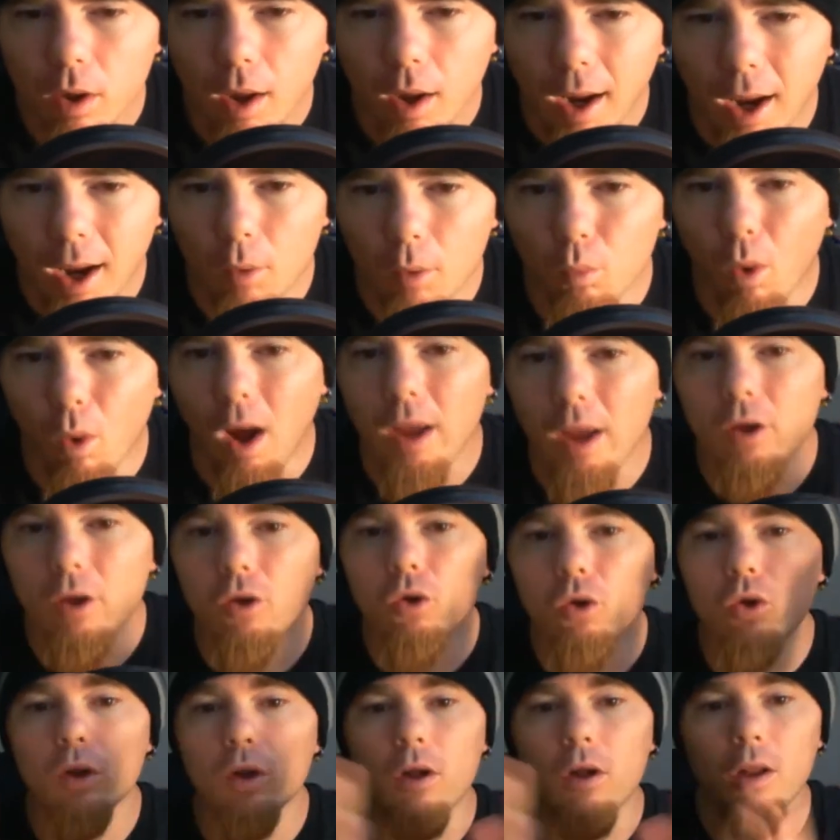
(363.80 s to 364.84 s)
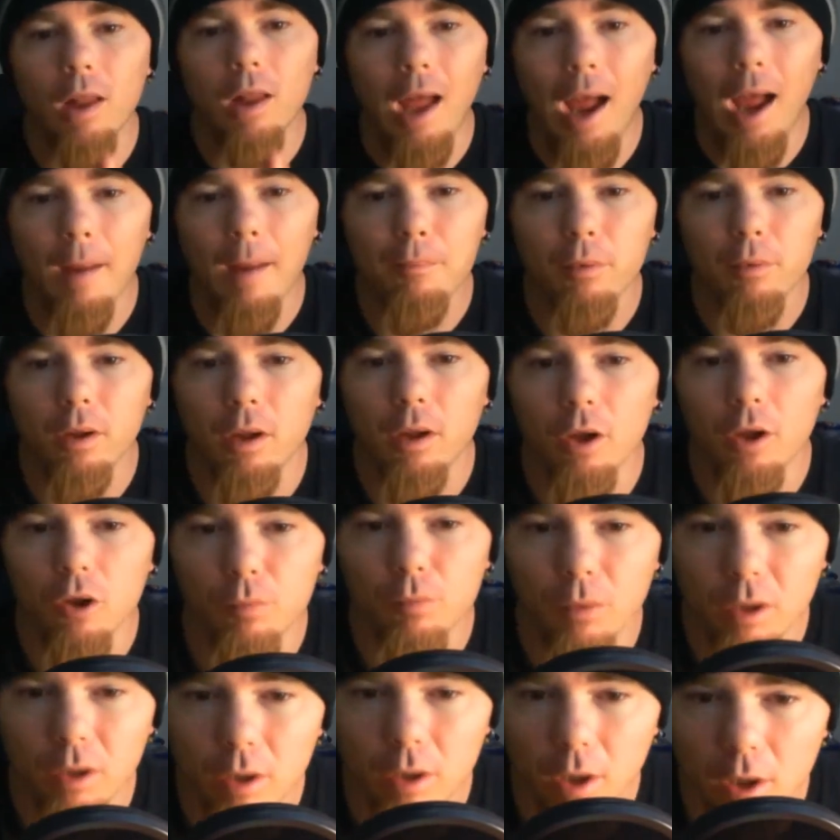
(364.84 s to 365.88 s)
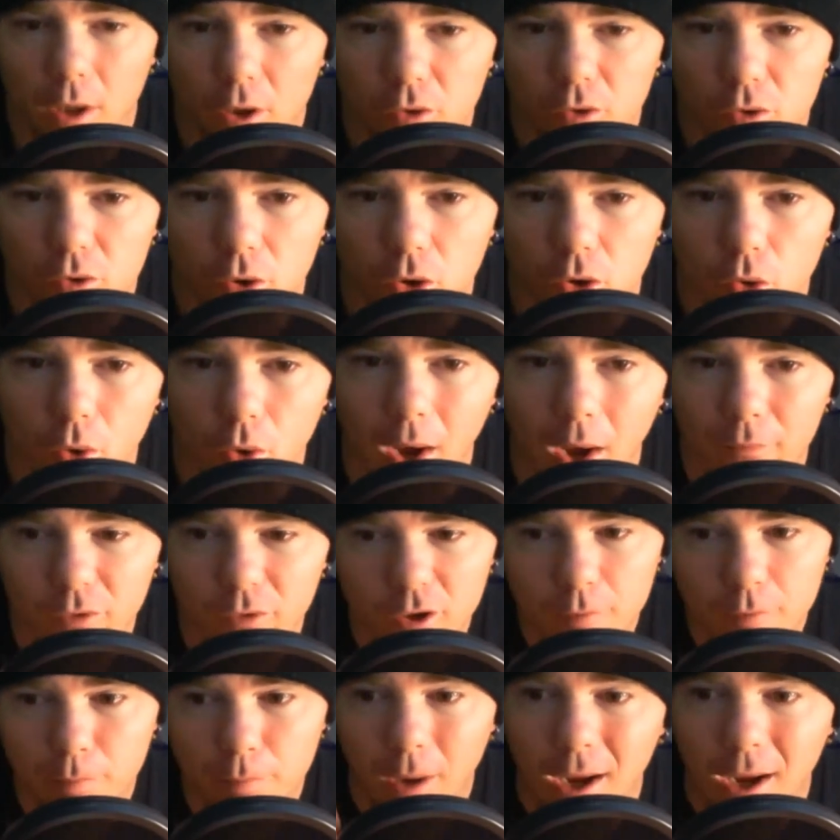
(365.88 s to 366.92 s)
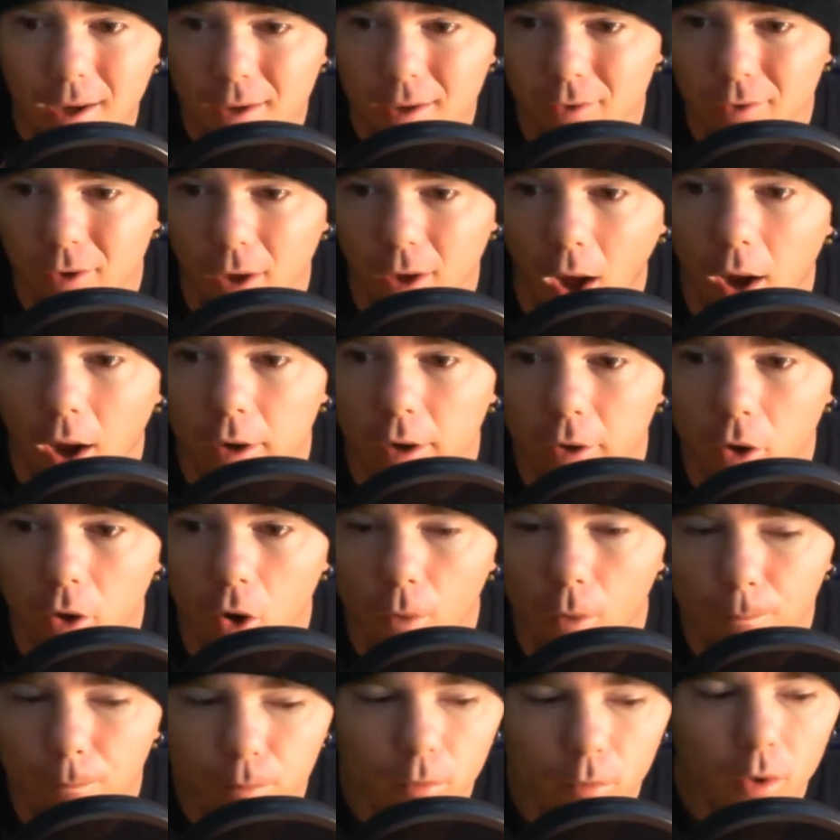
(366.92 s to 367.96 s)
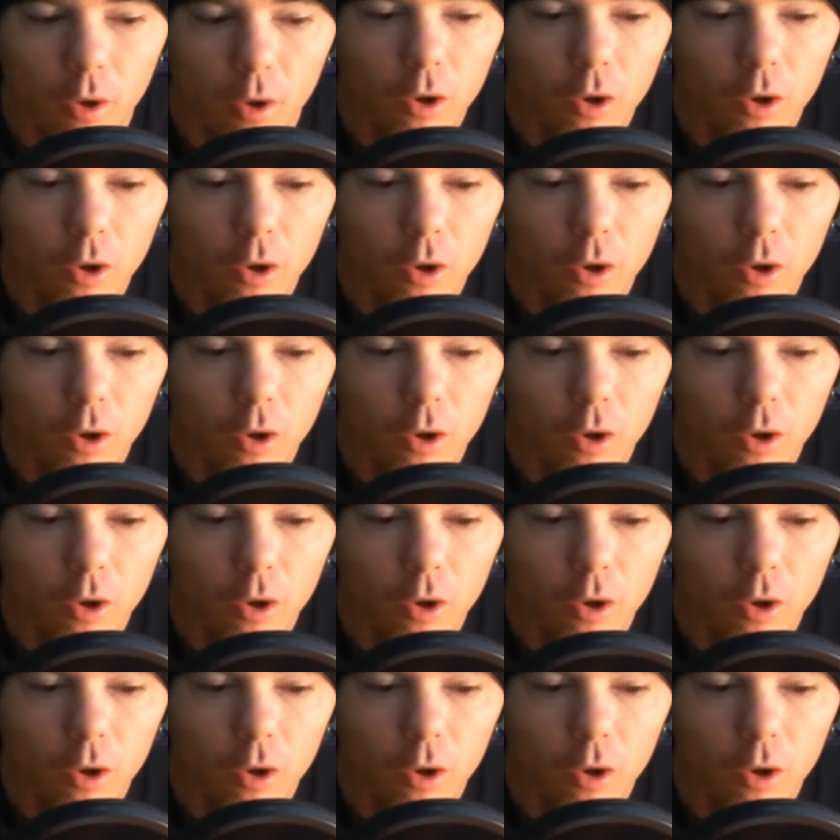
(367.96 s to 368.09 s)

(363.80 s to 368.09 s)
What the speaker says: And why you do the clap is because you have a spike in the audio.